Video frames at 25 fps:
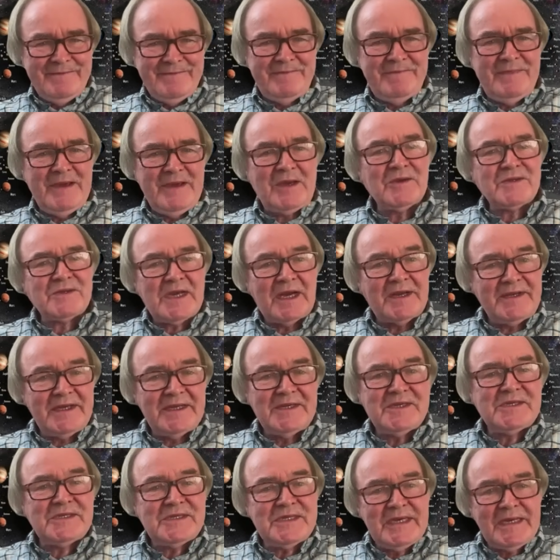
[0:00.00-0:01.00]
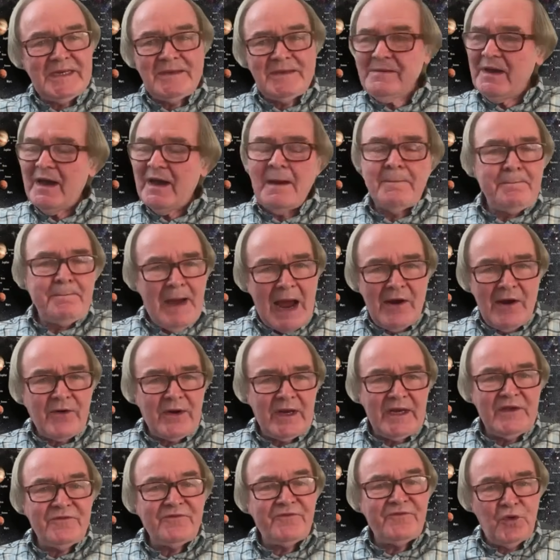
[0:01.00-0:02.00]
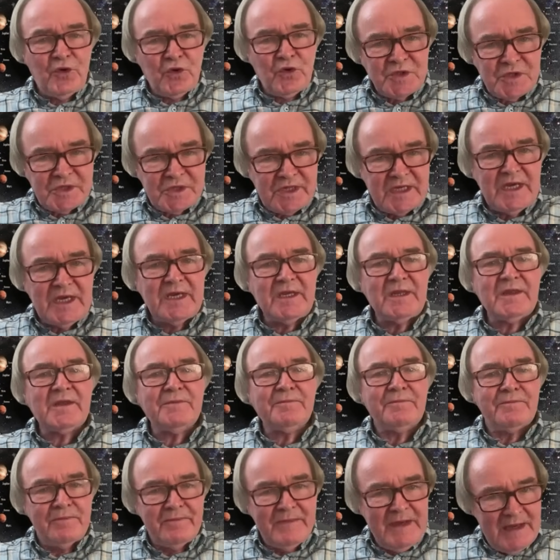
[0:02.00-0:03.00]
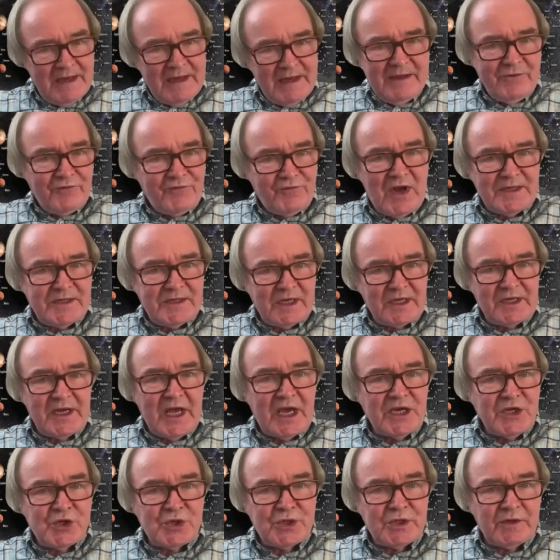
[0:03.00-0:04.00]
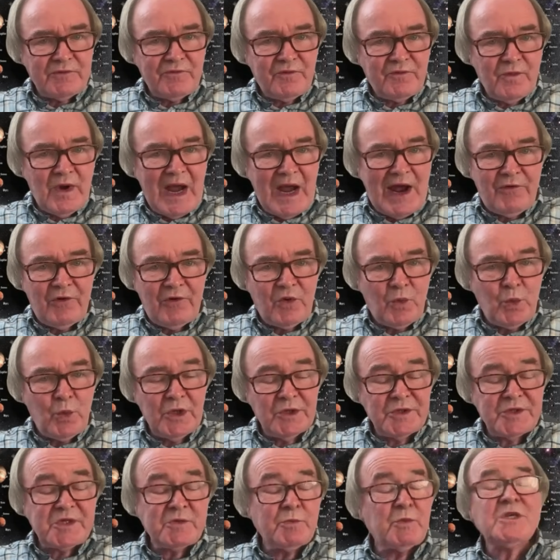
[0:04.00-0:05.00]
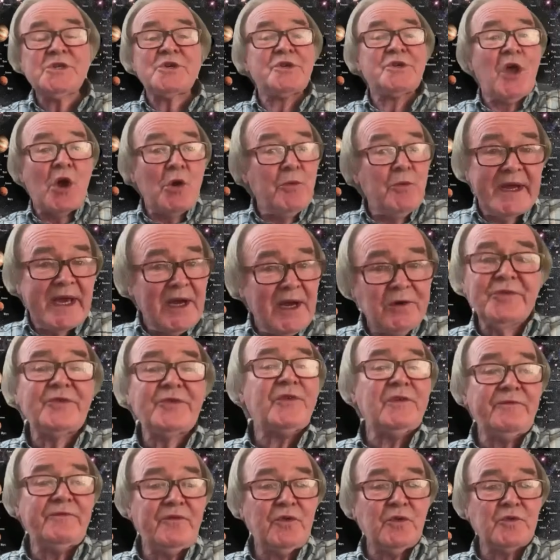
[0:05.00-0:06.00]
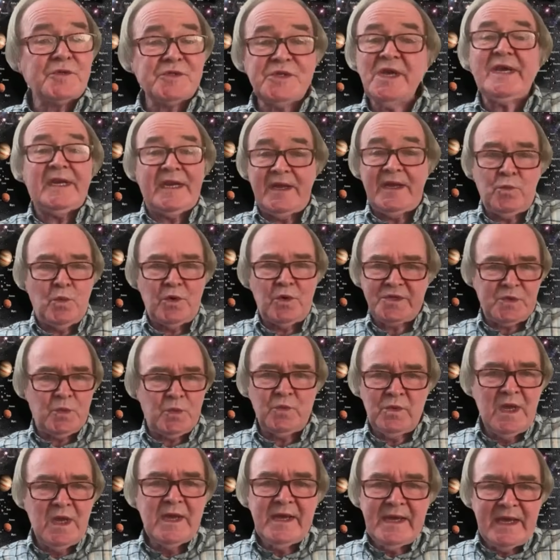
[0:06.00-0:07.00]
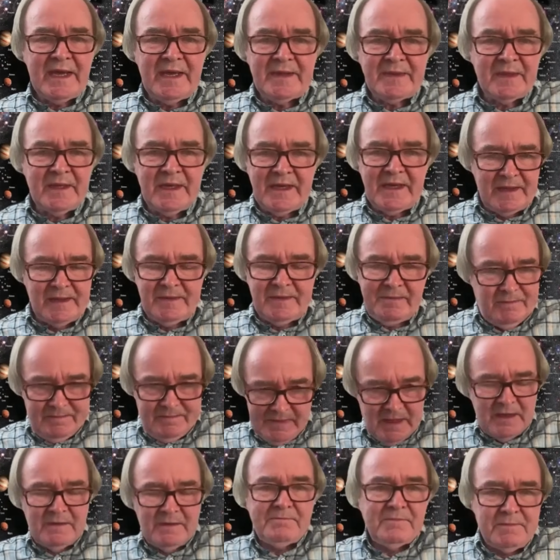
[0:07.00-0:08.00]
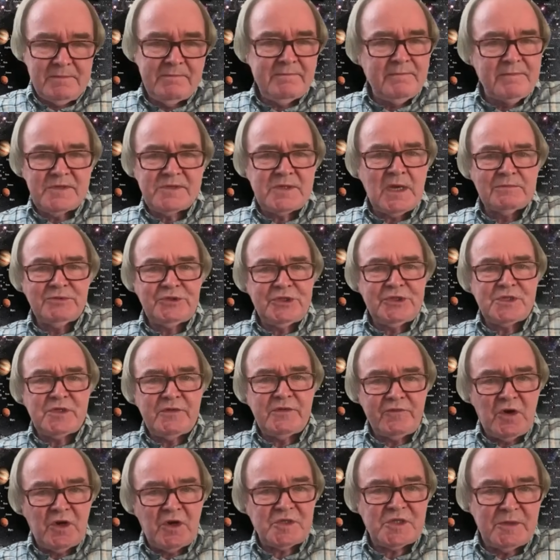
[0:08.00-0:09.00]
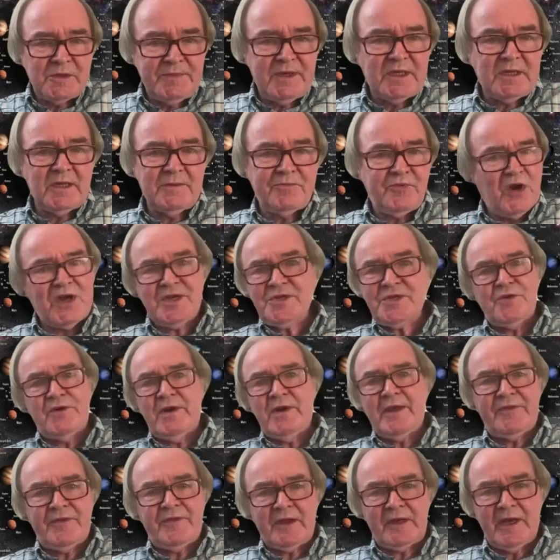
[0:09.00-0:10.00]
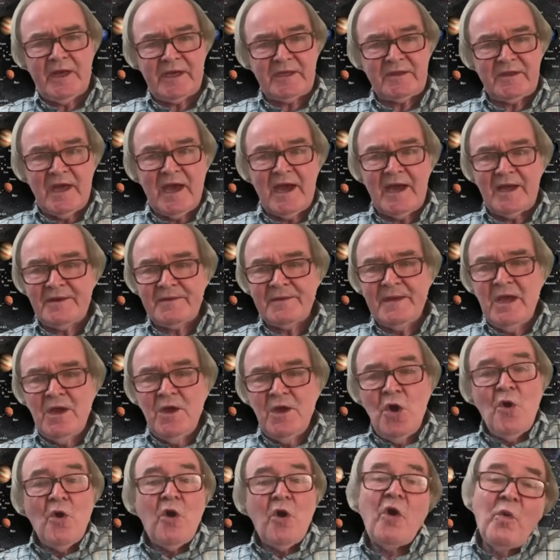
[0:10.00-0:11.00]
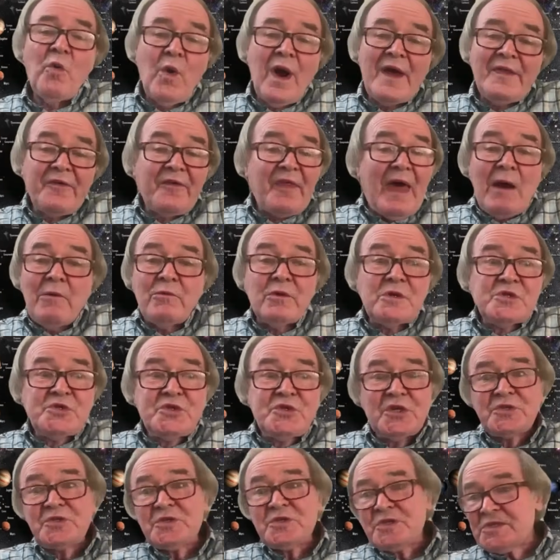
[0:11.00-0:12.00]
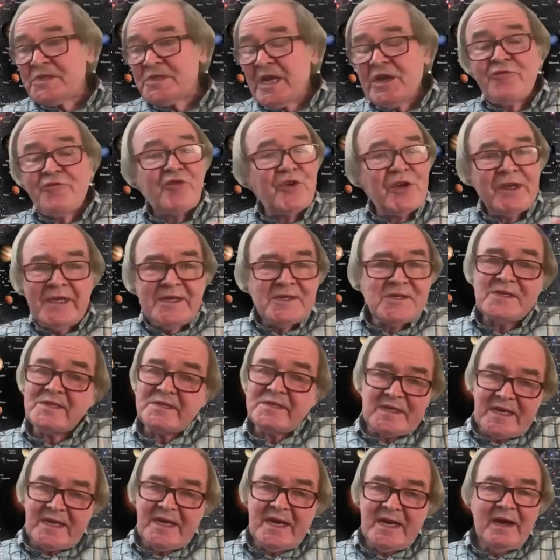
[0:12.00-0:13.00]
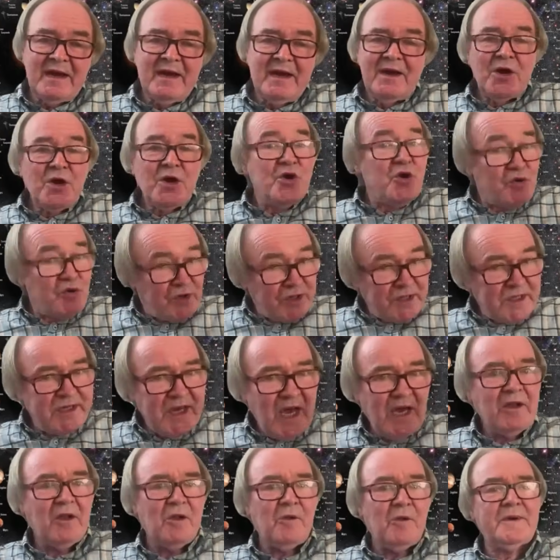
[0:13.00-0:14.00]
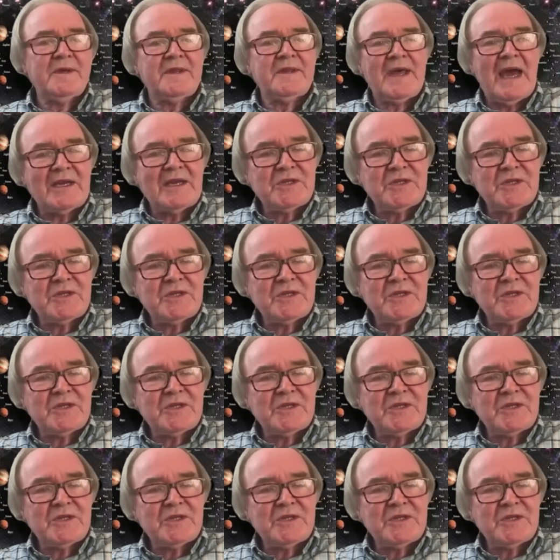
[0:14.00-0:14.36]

because I did apparently foresee the resignation of Harold Wilson, which nobody else had foreseen. It wasn't in subject of gossip in the press or anything like that, or whether that was just a synchronicity, who can tell? But